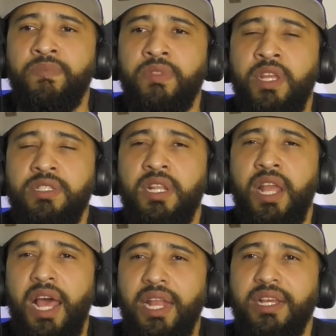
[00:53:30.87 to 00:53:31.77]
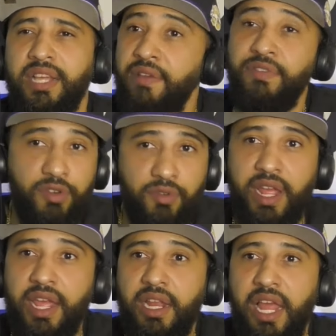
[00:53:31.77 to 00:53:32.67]
there's a lot of Kevin
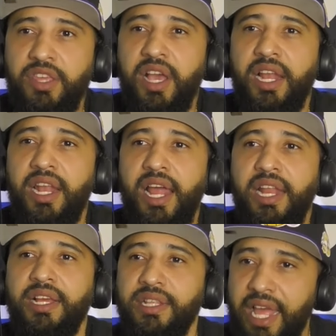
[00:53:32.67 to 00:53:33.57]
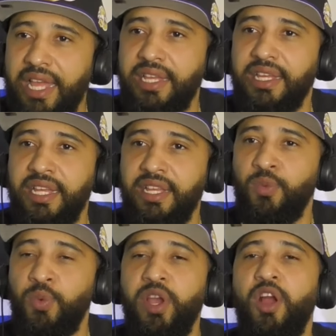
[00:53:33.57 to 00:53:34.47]
Durant. Like you got a lot of like
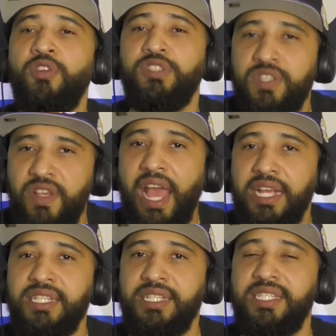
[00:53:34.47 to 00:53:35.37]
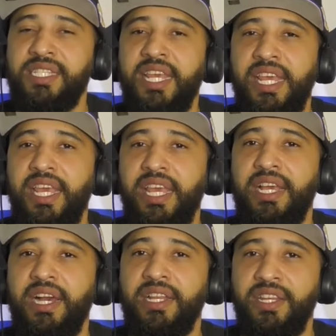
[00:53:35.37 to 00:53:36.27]
we are actually
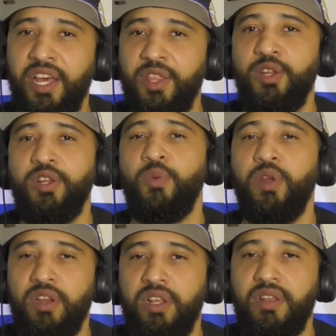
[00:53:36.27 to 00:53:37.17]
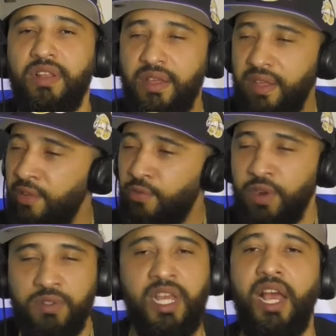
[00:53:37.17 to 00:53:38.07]
seeing another. We're in
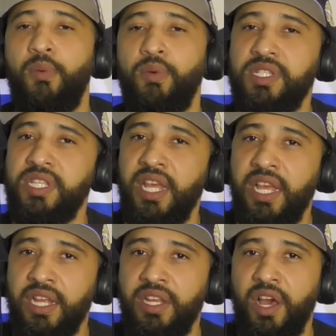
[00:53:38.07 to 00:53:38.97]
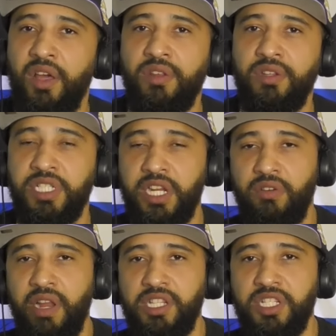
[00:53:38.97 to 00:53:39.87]
real time. We're seeing another
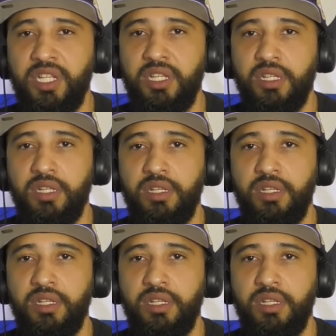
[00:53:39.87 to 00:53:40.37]
generation